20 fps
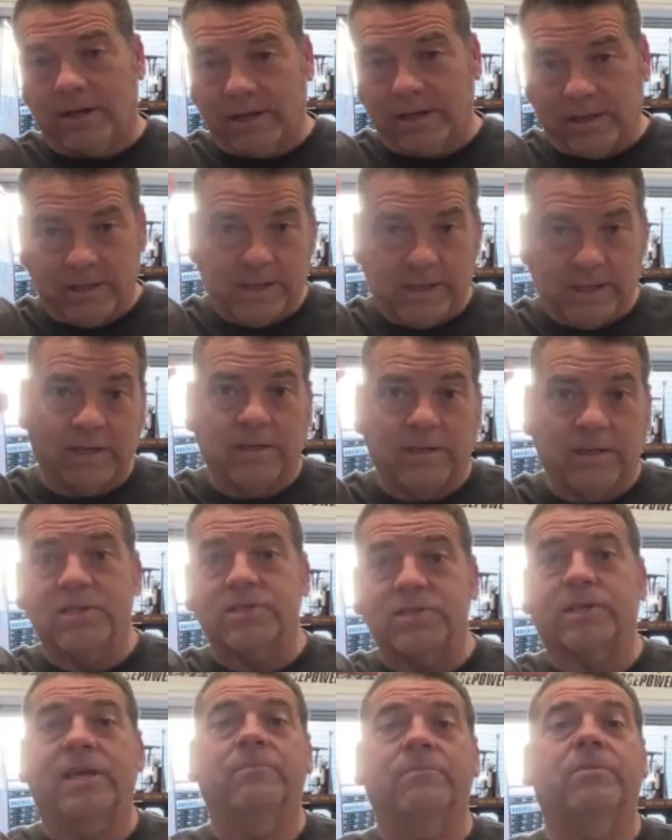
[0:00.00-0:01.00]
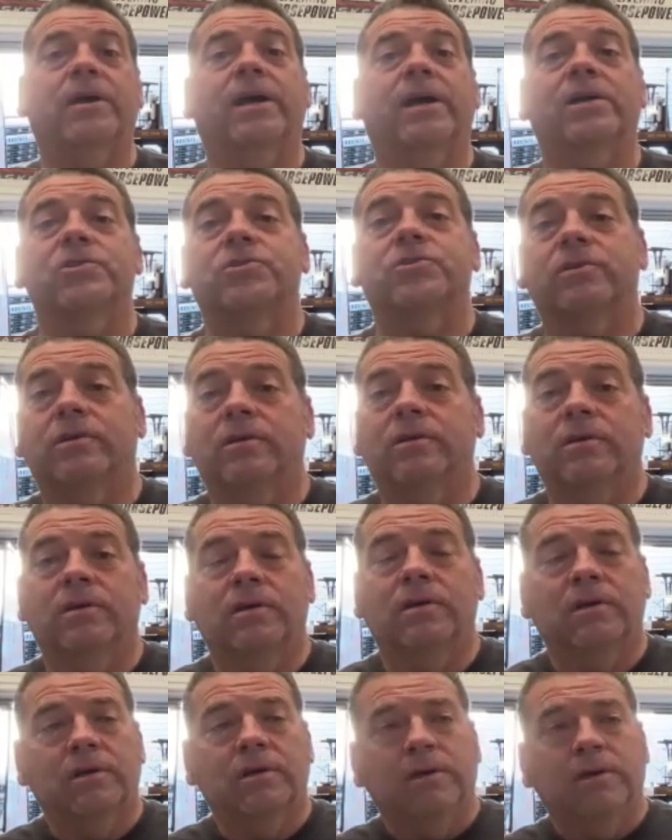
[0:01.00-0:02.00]
It had an escape hatch.
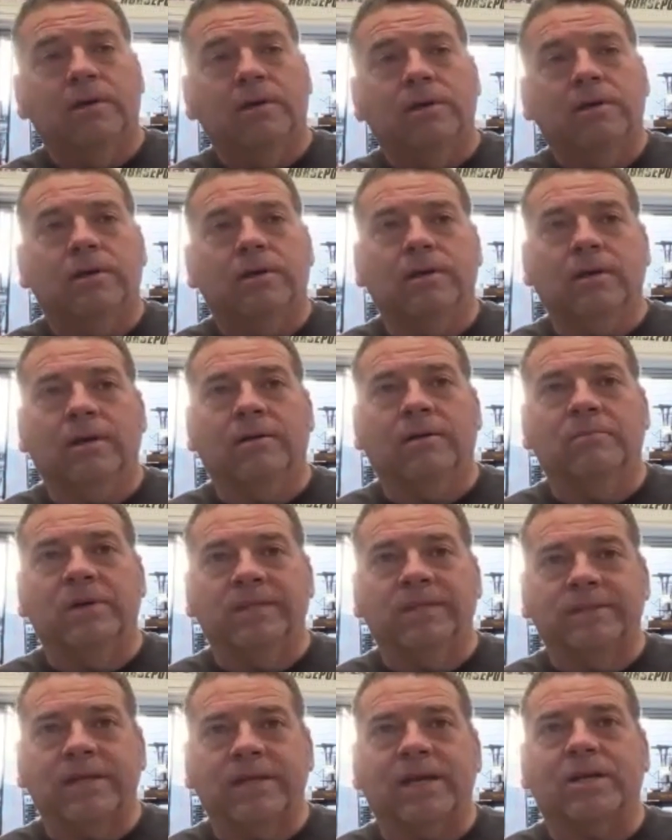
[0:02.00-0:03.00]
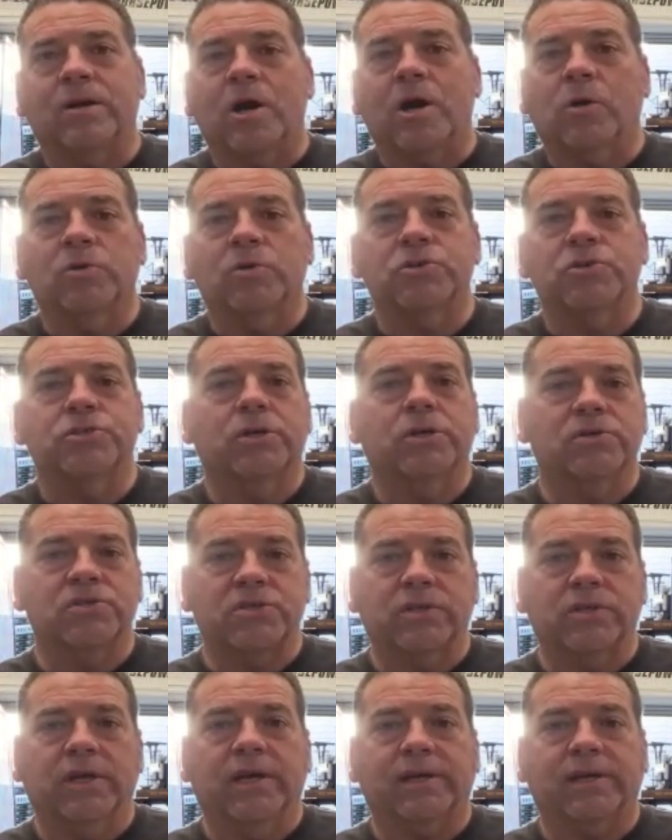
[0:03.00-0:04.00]
But that car was so
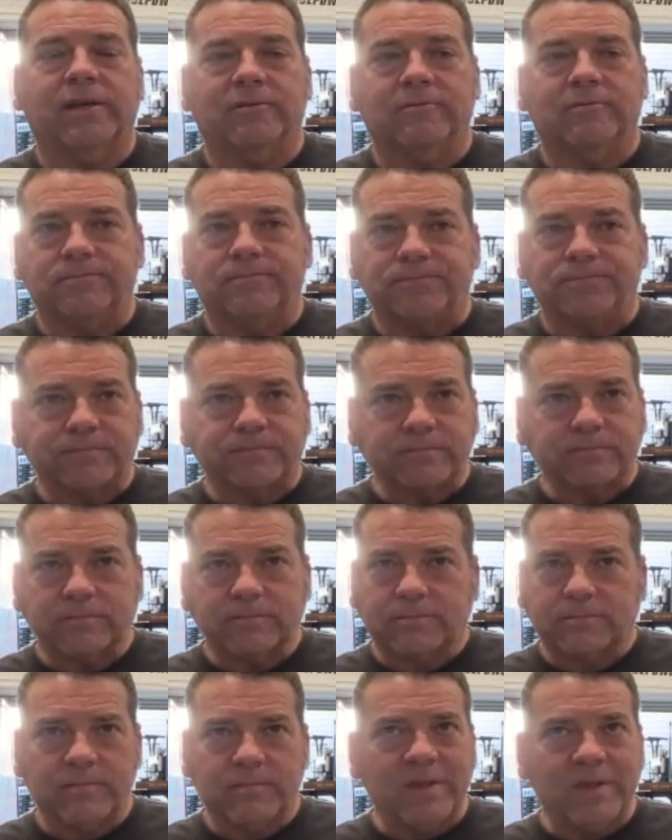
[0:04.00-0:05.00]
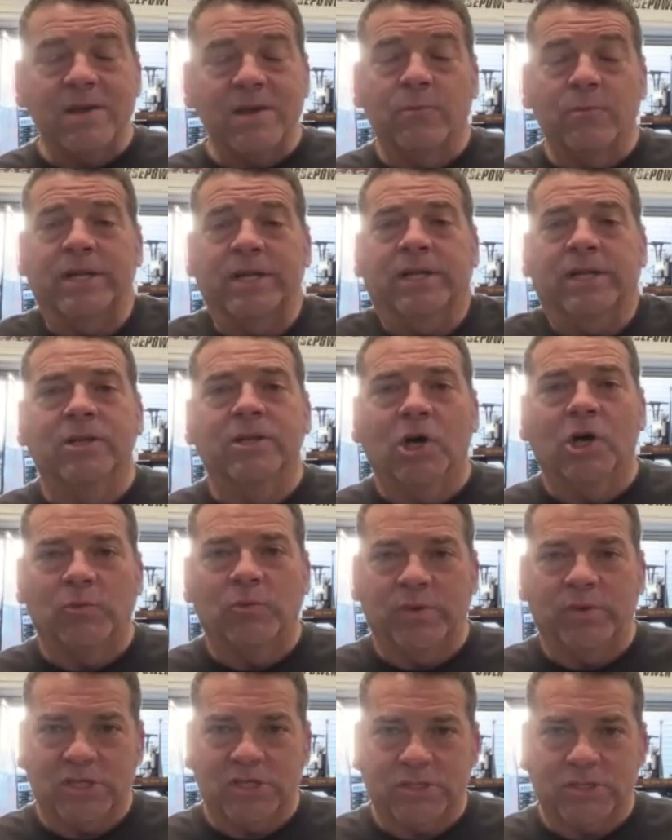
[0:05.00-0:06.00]
slick, and we didn't know
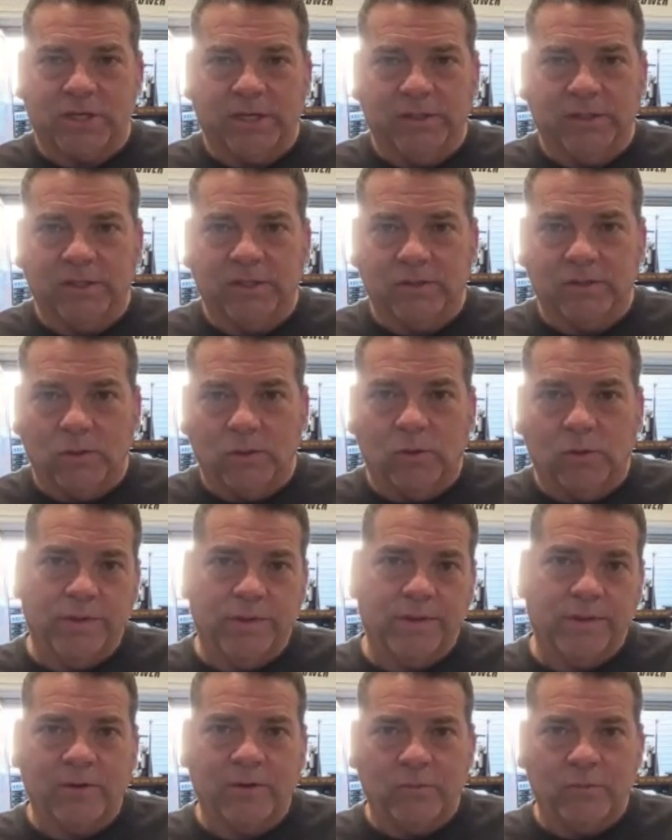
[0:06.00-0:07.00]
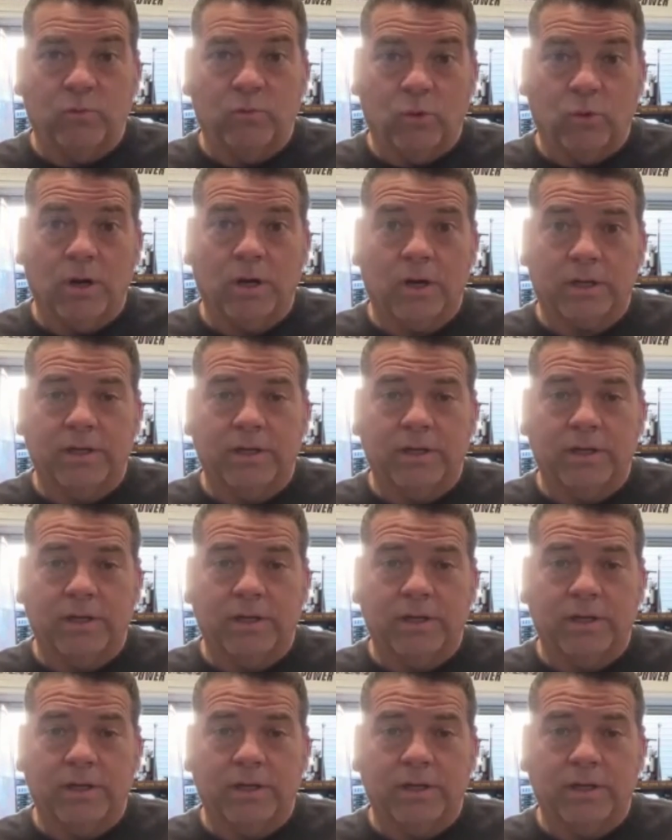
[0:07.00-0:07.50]
it. We just thought it looked cool. We thought it would work.